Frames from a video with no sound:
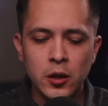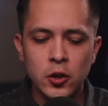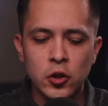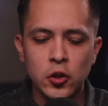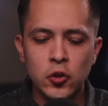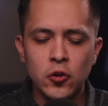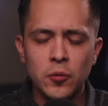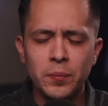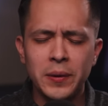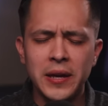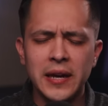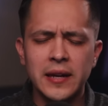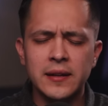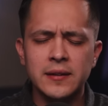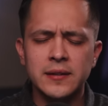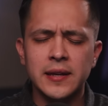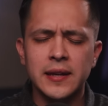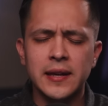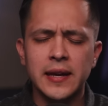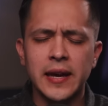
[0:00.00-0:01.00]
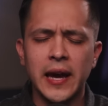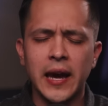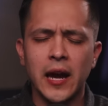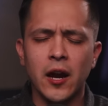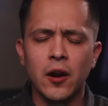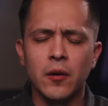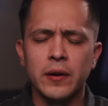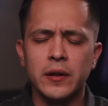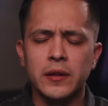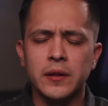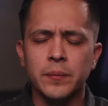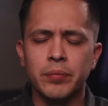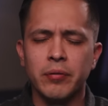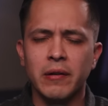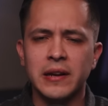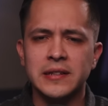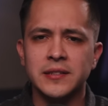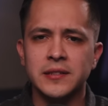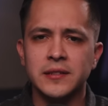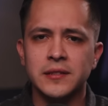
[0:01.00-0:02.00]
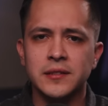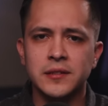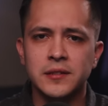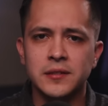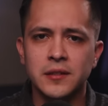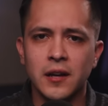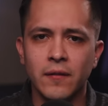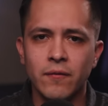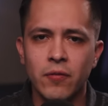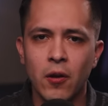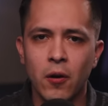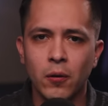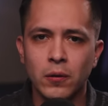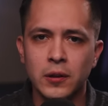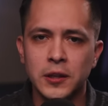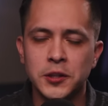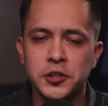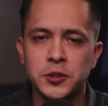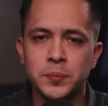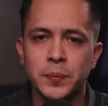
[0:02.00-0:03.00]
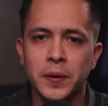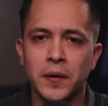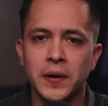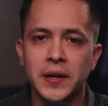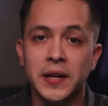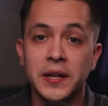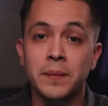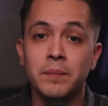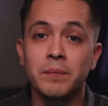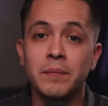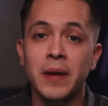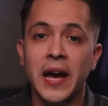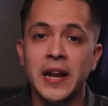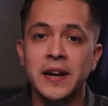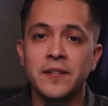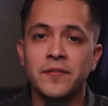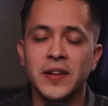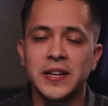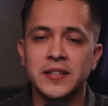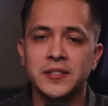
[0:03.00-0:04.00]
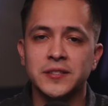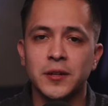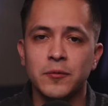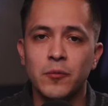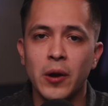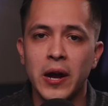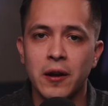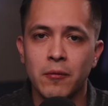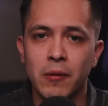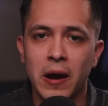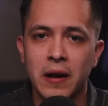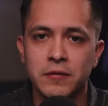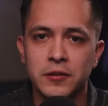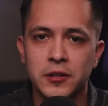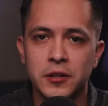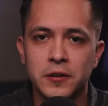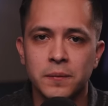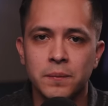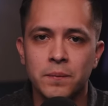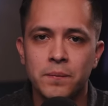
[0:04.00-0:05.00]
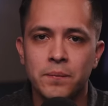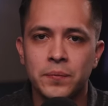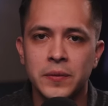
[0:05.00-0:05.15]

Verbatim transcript: you begin to carry the presence of the Holy Spirit in a manifested way around you.